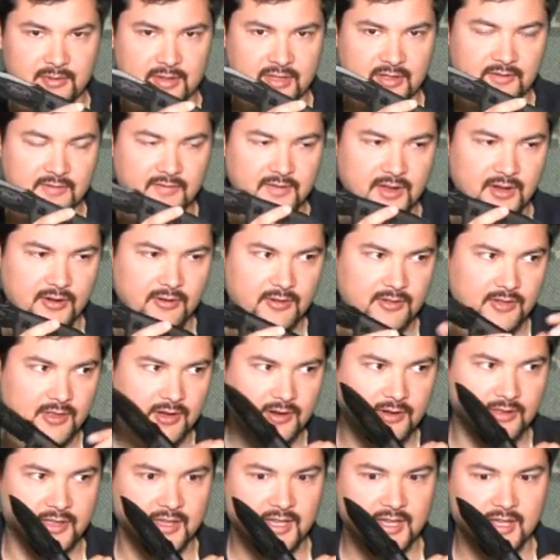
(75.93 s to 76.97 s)
run their finger
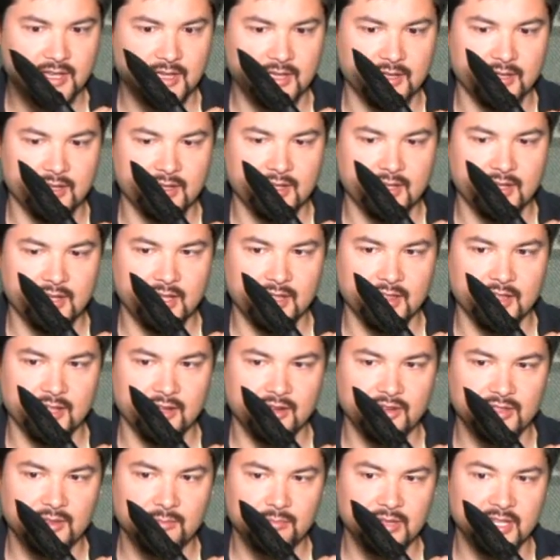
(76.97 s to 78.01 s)
along
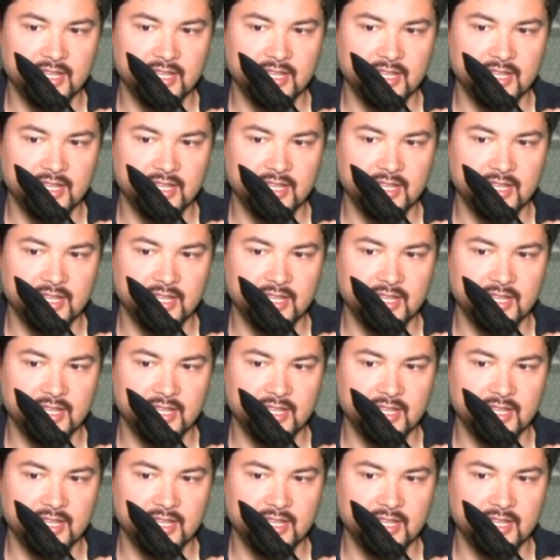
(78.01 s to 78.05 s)
the